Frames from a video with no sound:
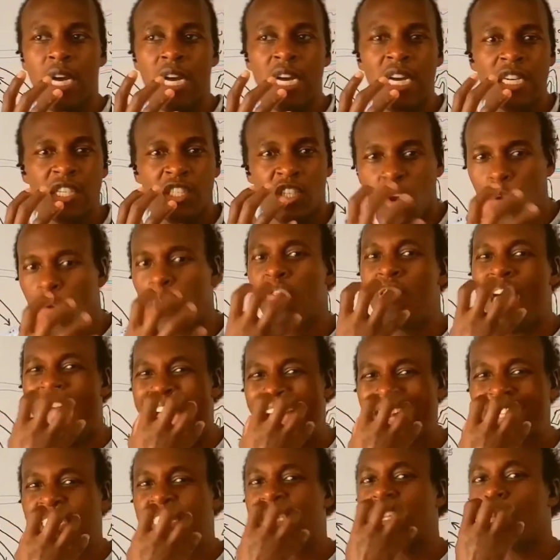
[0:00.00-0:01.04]
So
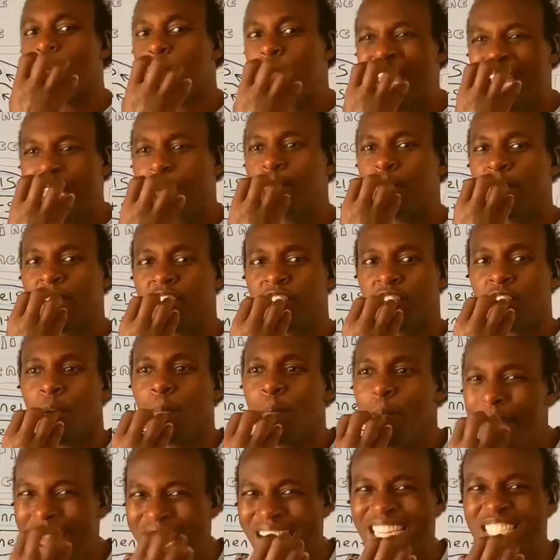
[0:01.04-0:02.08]
that's the big picture,
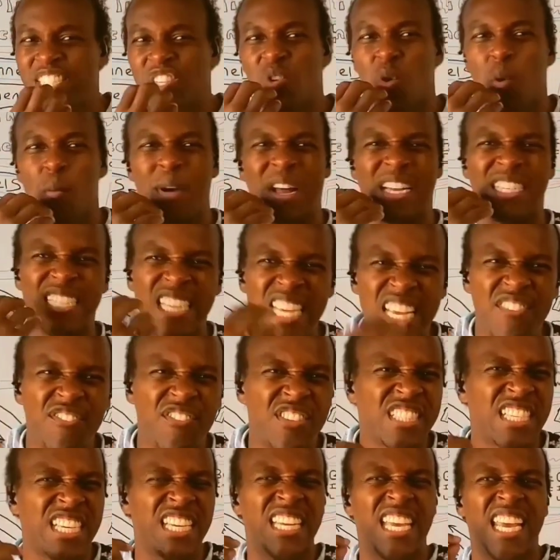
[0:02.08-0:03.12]
making sure my teeth
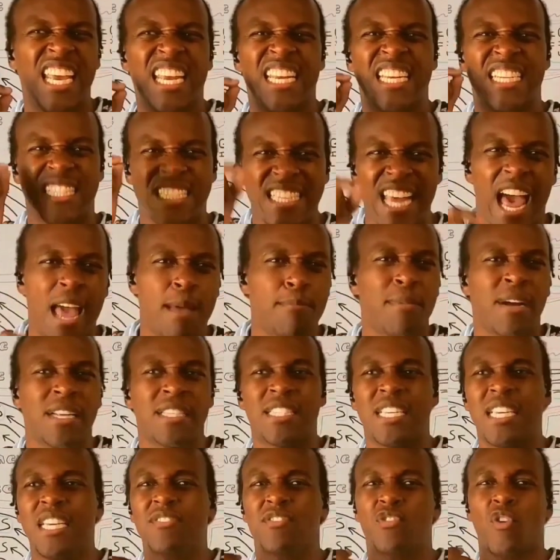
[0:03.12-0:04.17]
is clean inside my
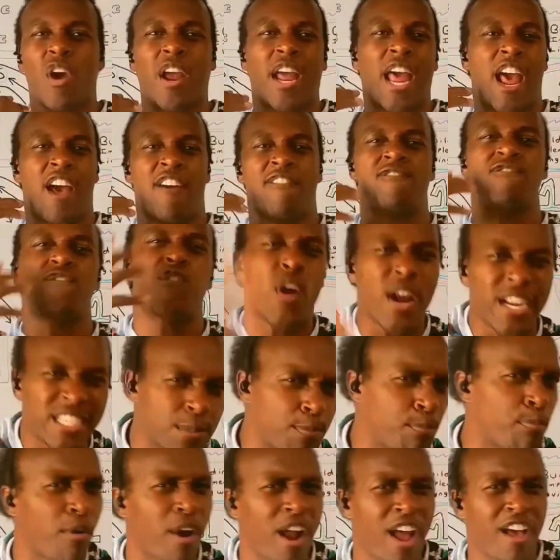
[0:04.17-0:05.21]
teeth so I can have fresh
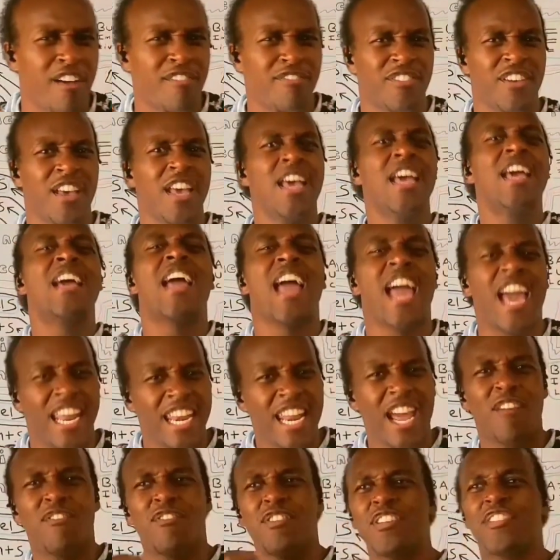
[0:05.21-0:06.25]
breath and
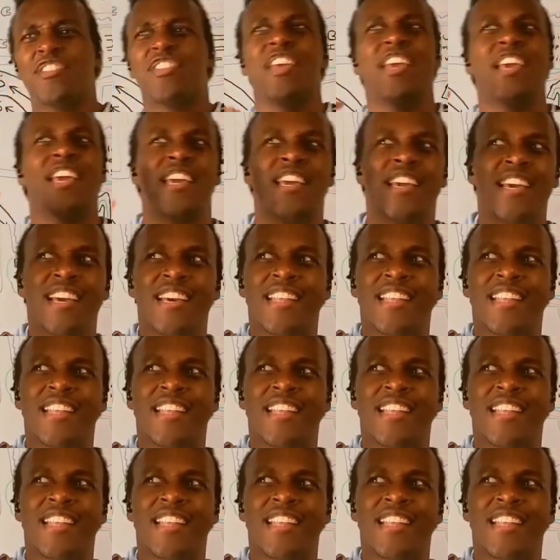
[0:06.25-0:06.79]
everything.